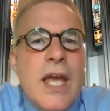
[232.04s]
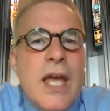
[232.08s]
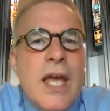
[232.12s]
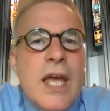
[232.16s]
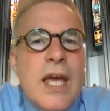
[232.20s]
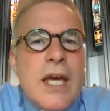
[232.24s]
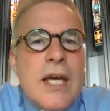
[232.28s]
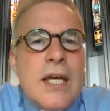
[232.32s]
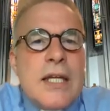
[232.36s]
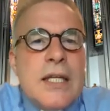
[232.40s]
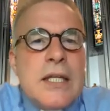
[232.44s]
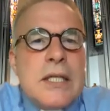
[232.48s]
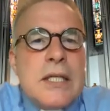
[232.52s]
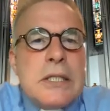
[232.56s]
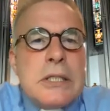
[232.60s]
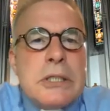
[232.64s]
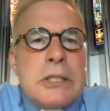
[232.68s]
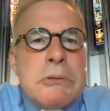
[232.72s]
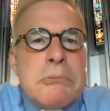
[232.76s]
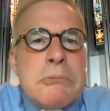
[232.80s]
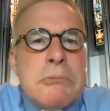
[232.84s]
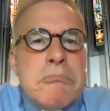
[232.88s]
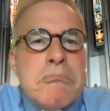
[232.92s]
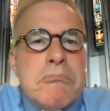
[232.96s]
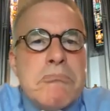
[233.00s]
And
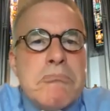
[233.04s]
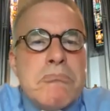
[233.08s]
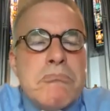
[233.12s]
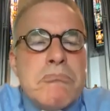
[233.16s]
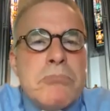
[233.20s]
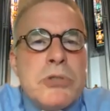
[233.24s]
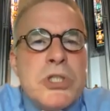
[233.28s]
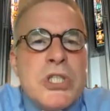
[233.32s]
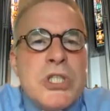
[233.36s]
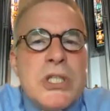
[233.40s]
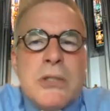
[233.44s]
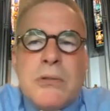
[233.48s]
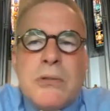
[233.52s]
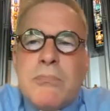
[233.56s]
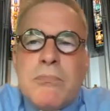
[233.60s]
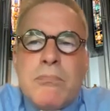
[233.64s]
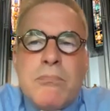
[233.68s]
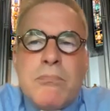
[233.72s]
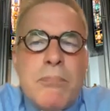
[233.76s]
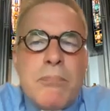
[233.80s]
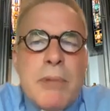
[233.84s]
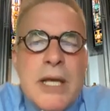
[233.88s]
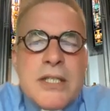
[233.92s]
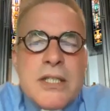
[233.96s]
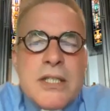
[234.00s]
she
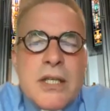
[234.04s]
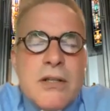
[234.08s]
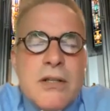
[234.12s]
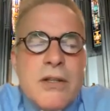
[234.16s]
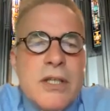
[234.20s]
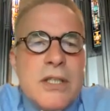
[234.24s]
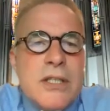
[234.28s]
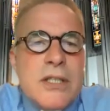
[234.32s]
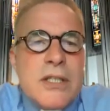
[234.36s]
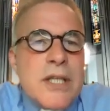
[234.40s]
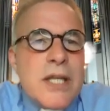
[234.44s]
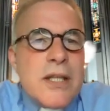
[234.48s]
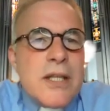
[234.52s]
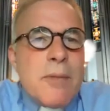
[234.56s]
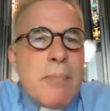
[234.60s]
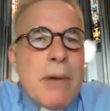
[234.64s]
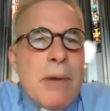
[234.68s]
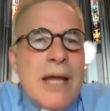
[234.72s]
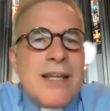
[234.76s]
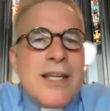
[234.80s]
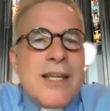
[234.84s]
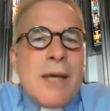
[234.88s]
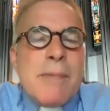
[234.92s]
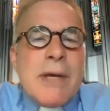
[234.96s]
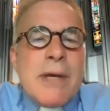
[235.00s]
basically said the
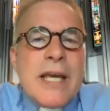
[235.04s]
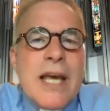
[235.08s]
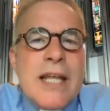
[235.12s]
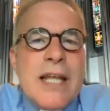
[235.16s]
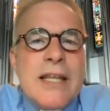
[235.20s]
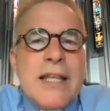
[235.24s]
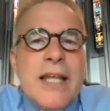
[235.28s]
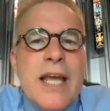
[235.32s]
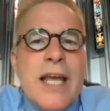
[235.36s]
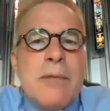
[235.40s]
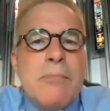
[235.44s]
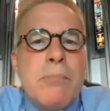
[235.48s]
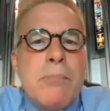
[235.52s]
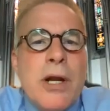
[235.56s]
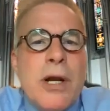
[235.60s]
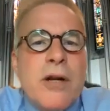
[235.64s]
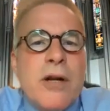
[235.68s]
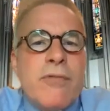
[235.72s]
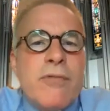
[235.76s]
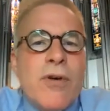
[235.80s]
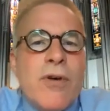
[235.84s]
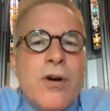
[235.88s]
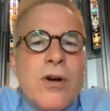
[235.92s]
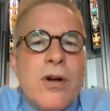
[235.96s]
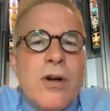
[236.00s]
pandemic had laid bare
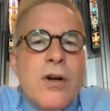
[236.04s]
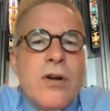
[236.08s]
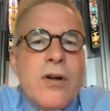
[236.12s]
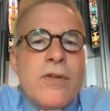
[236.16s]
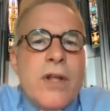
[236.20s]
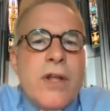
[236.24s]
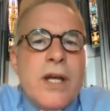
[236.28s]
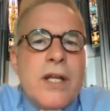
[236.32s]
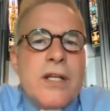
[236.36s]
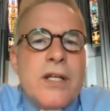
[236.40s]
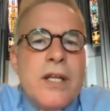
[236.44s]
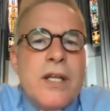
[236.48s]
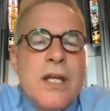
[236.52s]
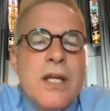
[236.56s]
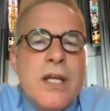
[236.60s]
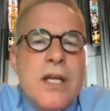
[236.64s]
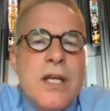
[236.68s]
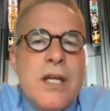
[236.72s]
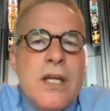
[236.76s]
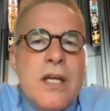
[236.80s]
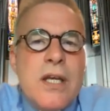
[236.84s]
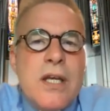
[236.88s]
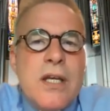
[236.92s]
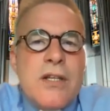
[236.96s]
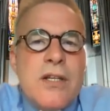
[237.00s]
for her that
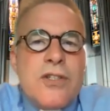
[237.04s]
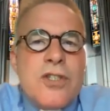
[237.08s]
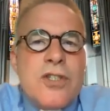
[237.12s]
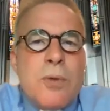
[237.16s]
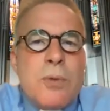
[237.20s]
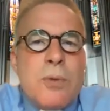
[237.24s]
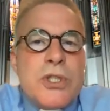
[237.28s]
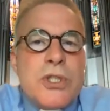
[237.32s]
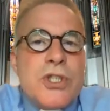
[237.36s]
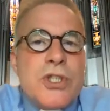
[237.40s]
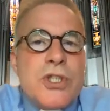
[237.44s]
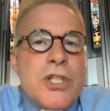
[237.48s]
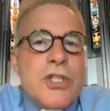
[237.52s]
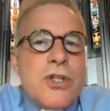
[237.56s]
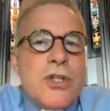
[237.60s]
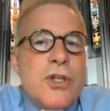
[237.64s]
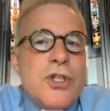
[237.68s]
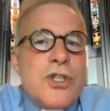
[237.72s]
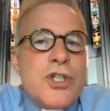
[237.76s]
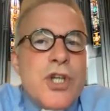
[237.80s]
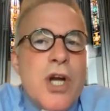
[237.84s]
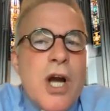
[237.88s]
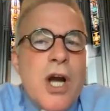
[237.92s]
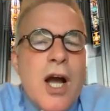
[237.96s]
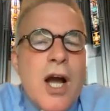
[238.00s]
she was just her
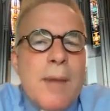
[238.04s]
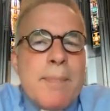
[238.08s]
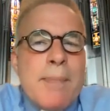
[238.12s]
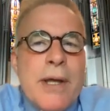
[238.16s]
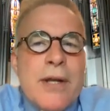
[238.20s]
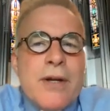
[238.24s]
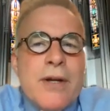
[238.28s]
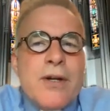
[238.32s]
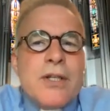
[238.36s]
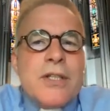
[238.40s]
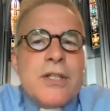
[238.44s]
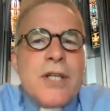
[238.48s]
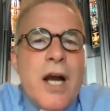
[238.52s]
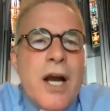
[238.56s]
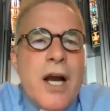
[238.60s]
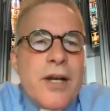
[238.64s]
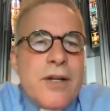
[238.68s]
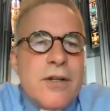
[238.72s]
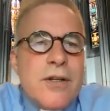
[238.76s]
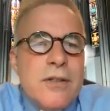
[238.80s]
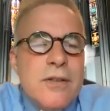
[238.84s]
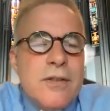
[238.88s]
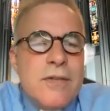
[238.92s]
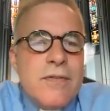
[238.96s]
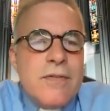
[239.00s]
job and her
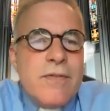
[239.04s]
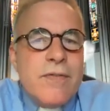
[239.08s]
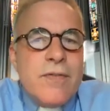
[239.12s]
title.